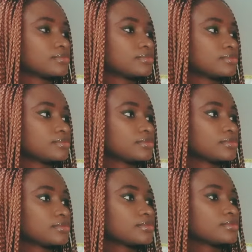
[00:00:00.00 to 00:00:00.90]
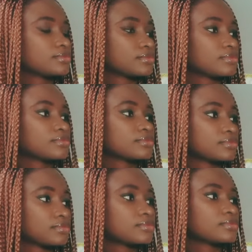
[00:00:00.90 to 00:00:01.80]

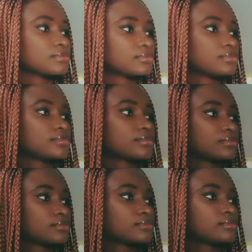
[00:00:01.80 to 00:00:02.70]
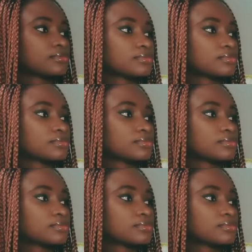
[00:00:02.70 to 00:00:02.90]
No words are spoken by the person on screen.